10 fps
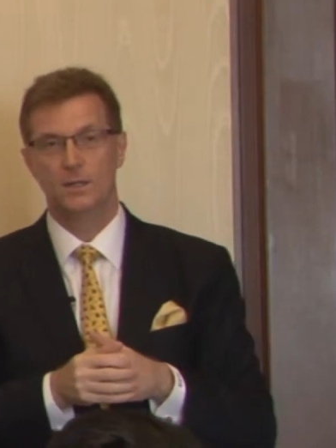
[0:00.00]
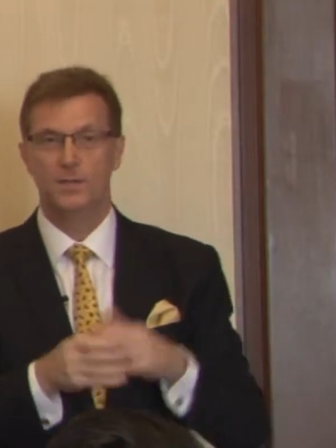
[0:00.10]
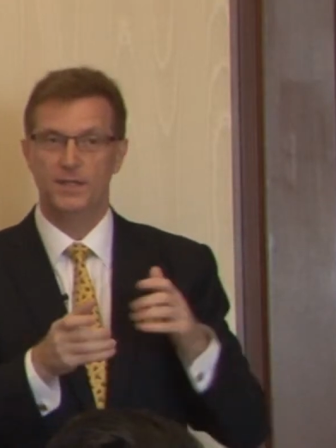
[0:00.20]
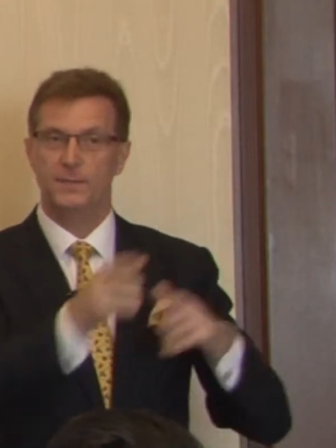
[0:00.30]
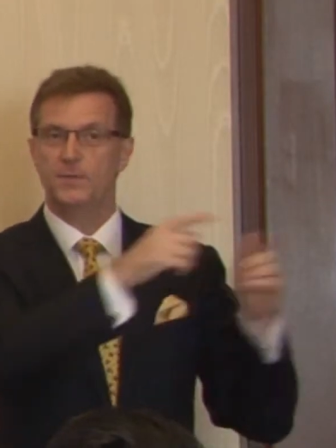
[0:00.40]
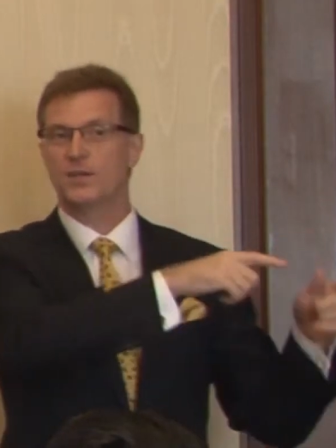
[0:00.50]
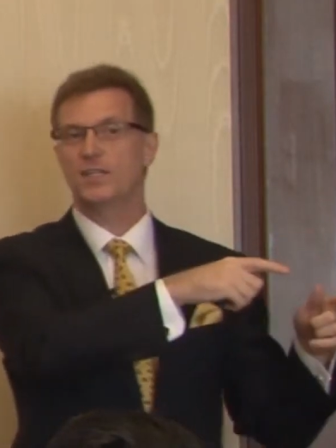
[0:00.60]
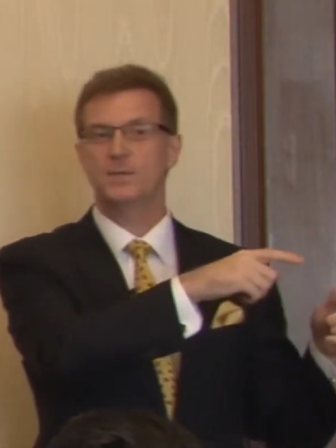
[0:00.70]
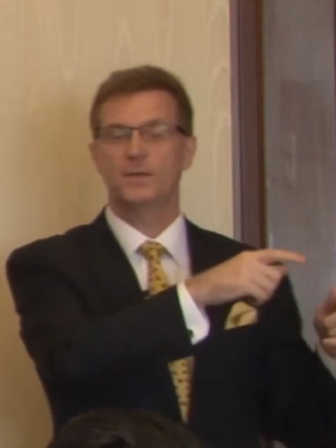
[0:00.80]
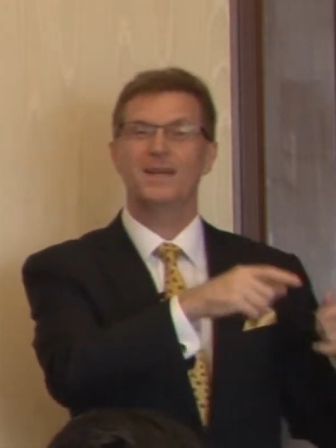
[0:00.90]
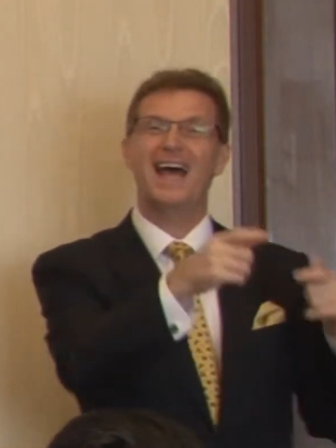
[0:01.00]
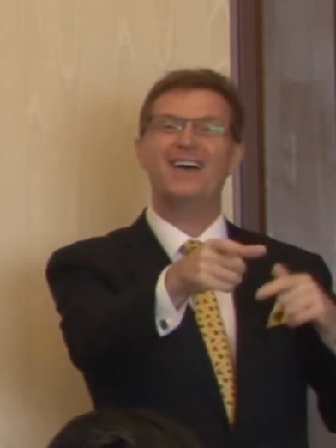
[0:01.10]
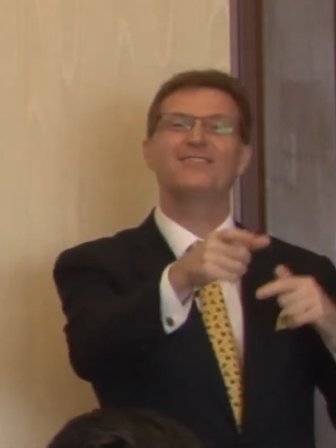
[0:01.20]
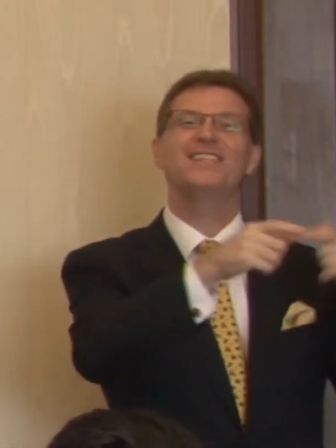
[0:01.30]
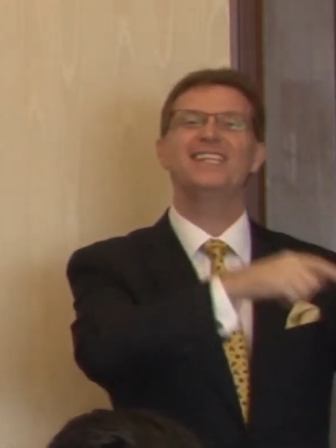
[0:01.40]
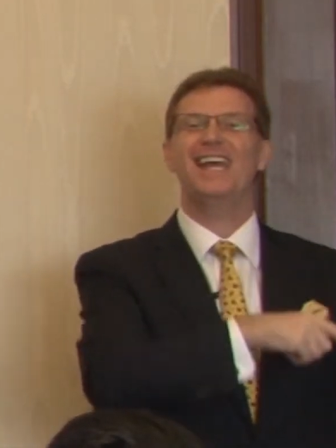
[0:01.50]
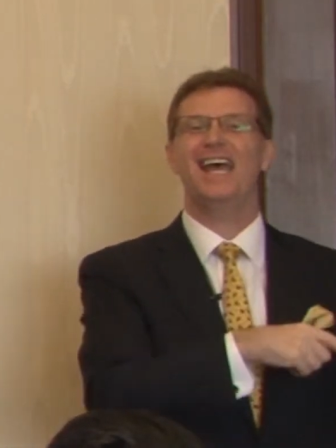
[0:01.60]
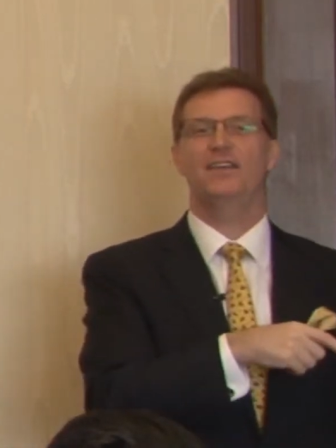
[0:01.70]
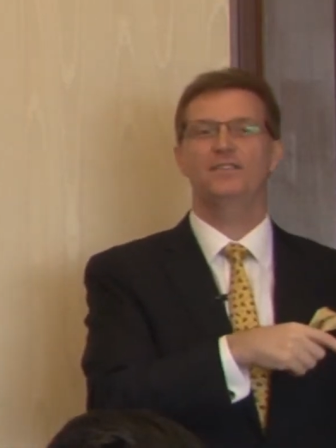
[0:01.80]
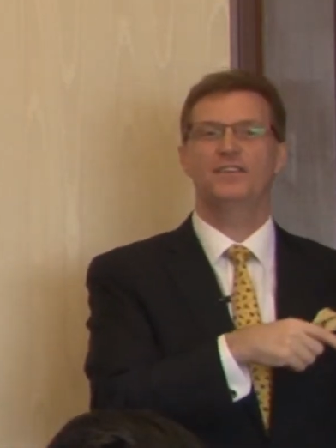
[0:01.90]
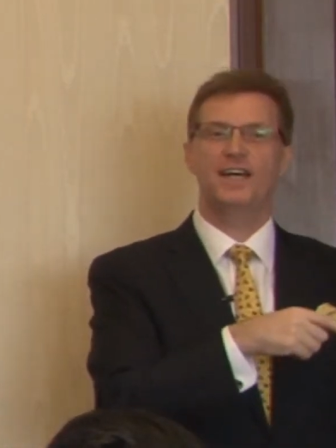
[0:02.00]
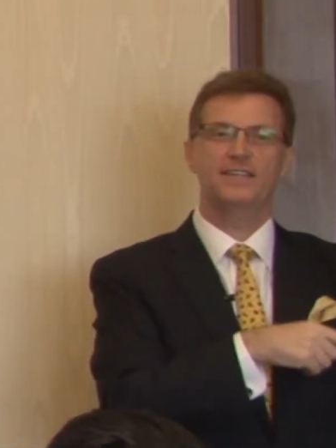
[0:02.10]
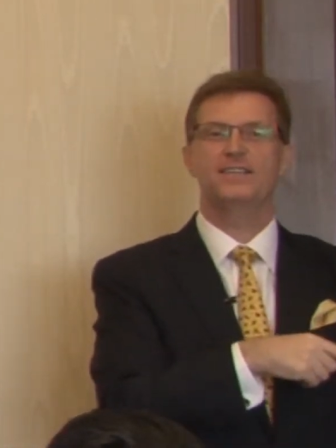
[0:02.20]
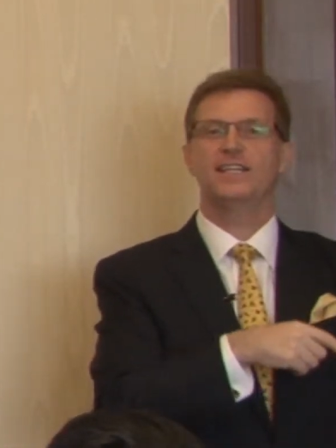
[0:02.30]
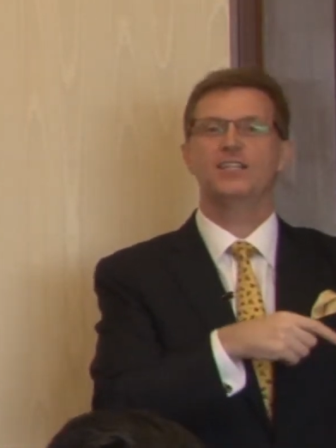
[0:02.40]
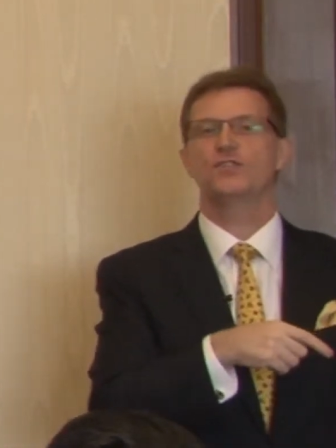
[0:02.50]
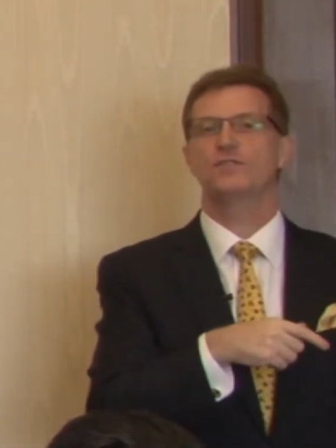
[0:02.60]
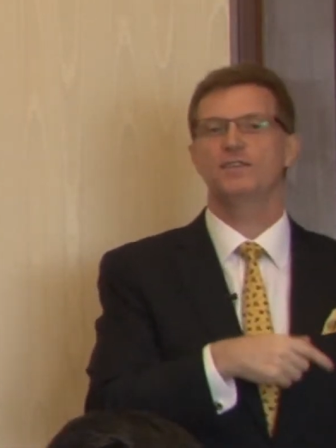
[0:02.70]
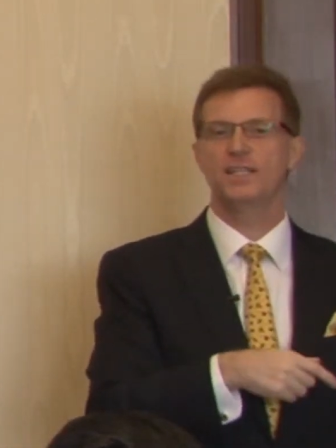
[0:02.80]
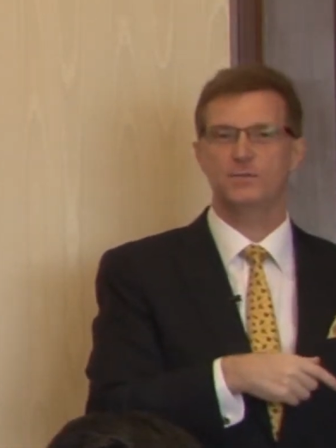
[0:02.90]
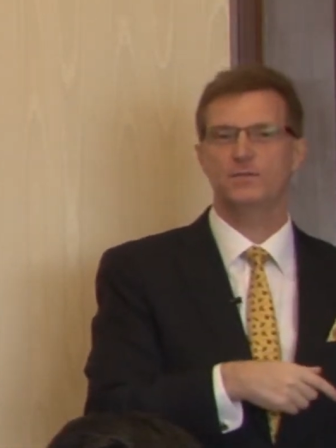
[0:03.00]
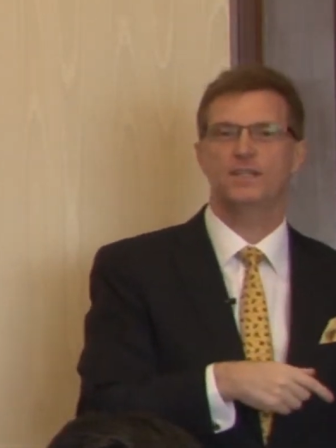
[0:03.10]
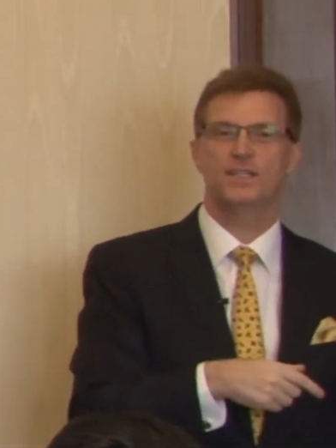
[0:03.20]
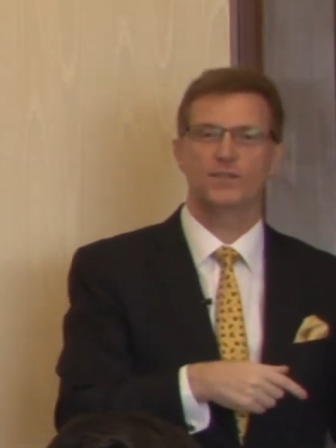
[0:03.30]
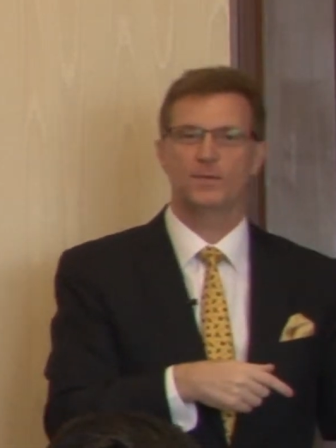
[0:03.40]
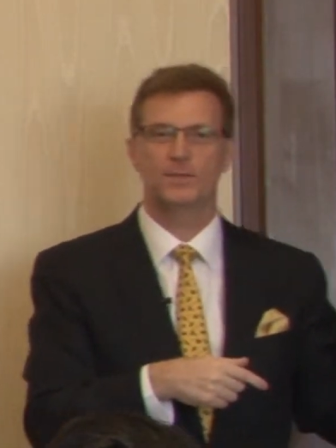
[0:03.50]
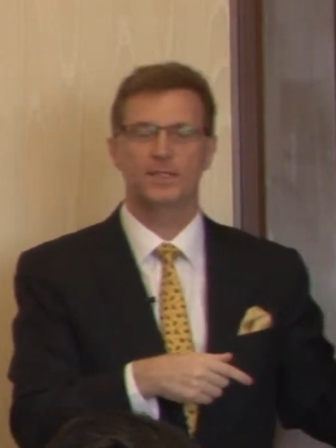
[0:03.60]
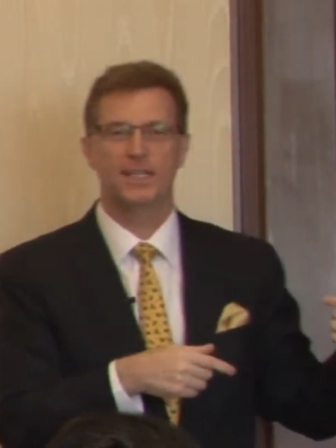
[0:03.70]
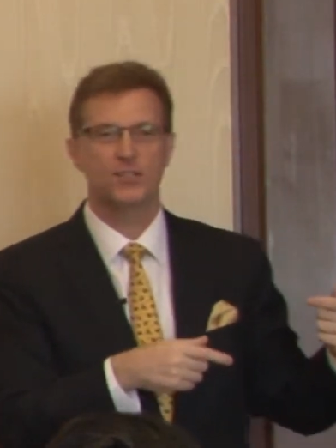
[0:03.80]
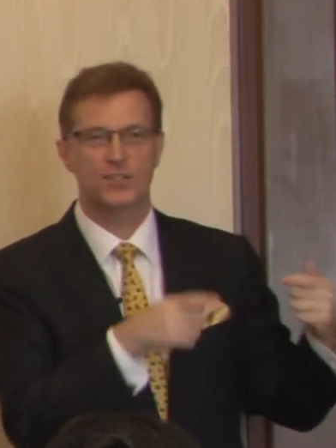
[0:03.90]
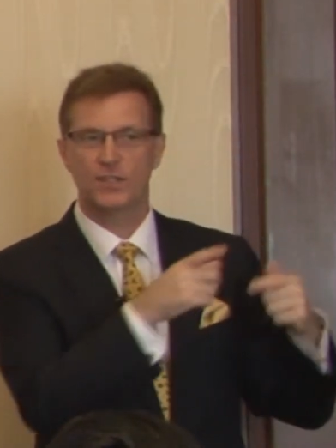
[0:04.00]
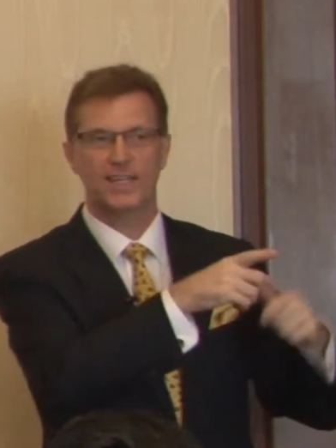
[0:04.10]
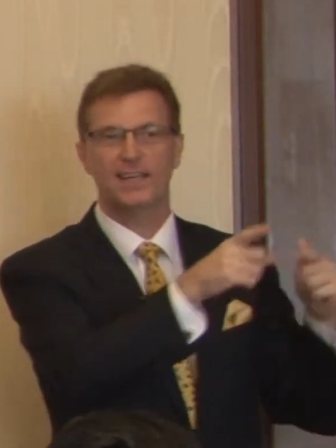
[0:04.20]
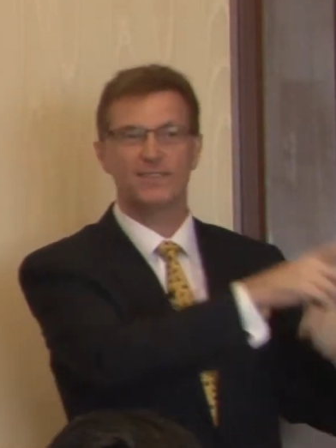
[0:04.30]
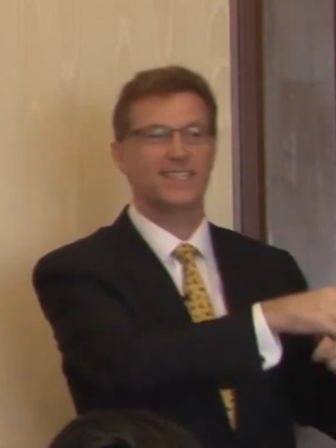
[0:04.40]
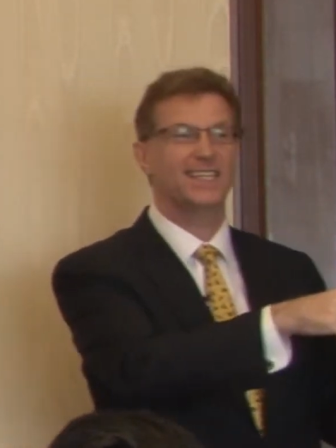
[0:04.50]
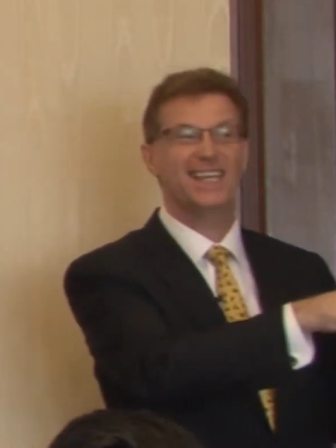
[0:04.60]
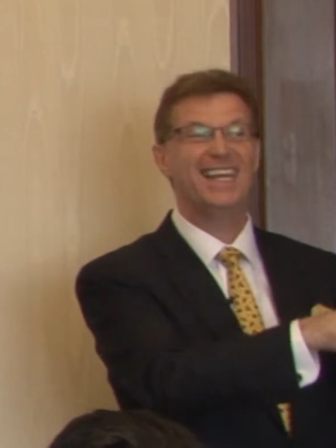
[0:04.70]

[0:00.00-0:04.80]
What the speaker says: But the immigration department haven't yet finalized your investment visa application, so they haven't said